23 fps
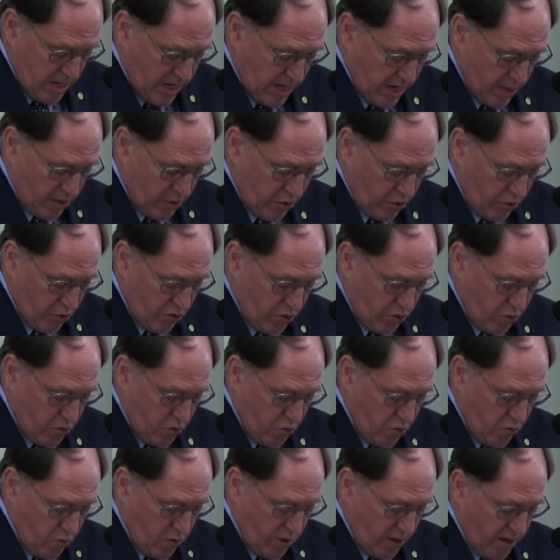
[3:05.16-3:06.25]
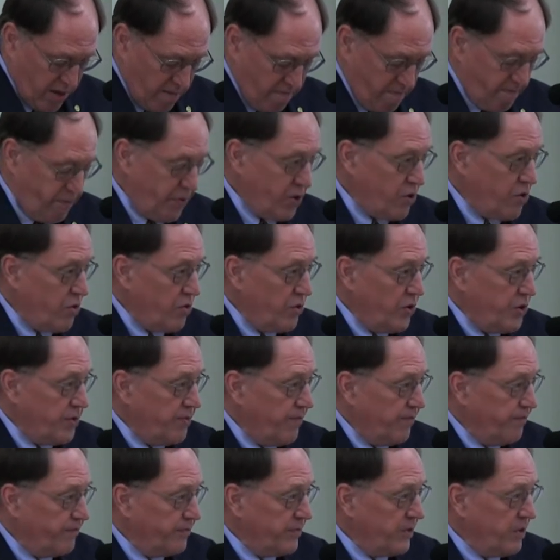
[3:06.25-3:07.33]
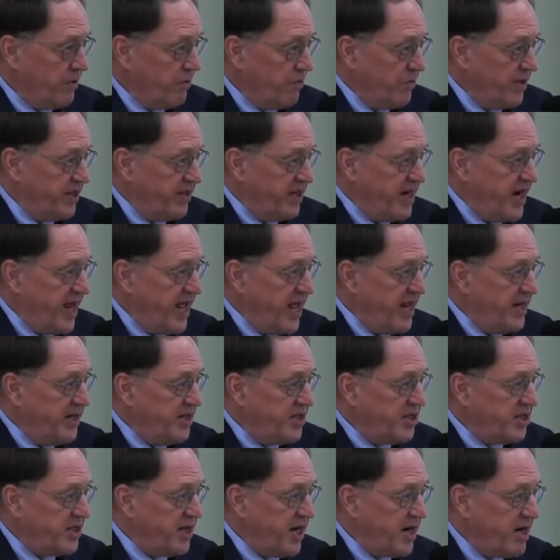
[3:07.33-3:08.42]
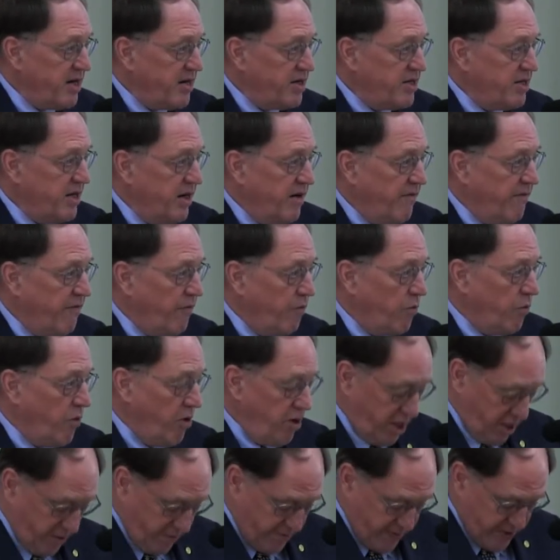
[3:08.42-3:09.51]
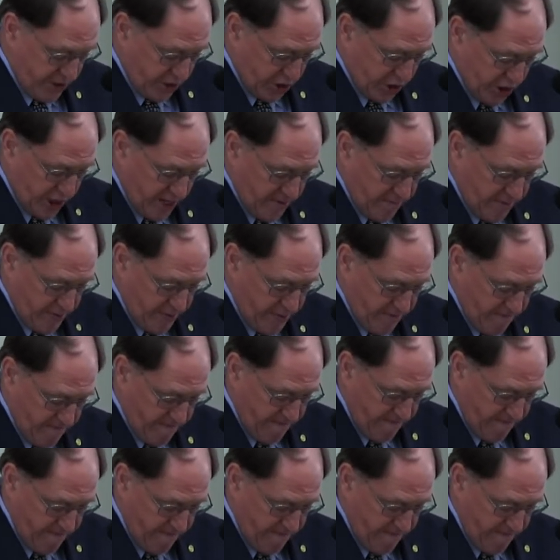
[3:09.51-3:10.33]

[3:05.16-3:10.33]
who were imbued with an instinct of workmanship